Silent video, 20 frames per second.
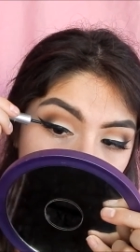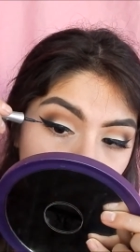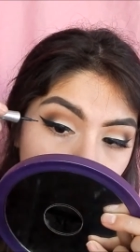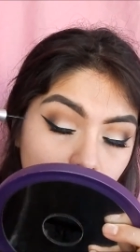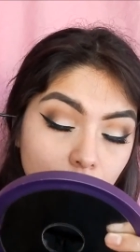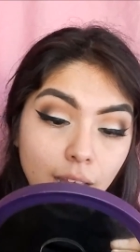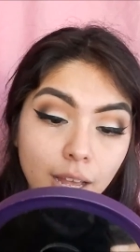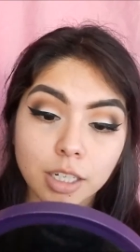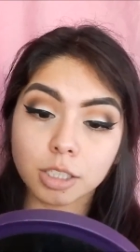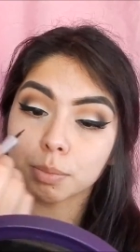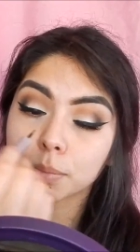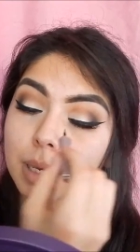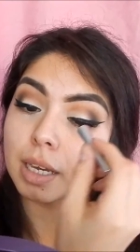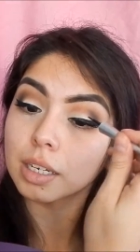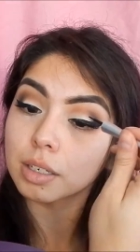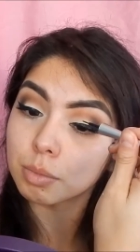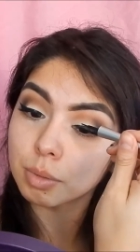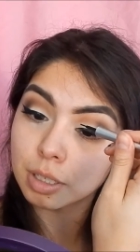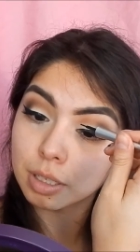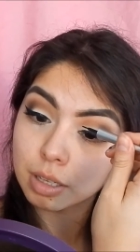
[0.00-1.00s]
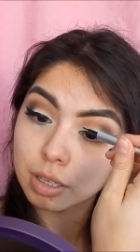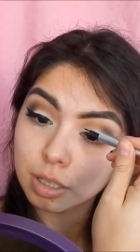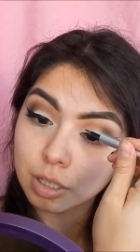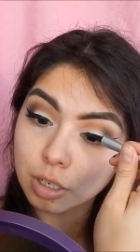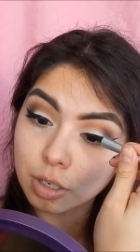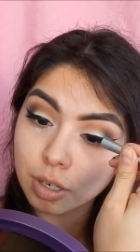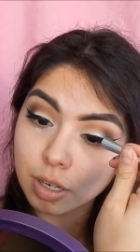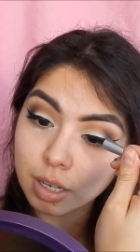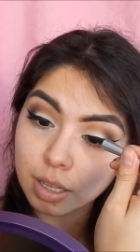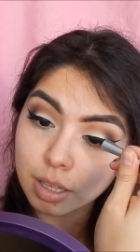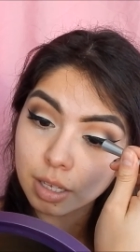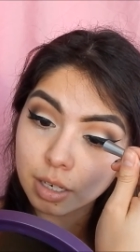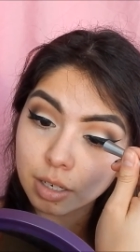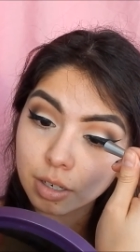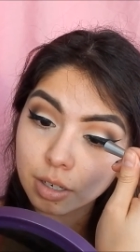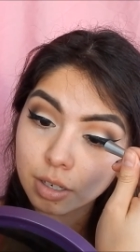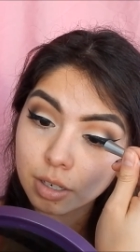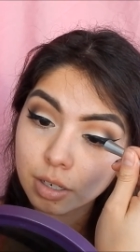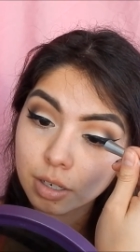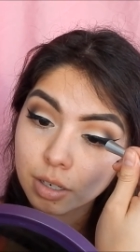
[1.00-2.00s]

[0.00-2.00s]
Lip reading: the lash band with your eyeliner.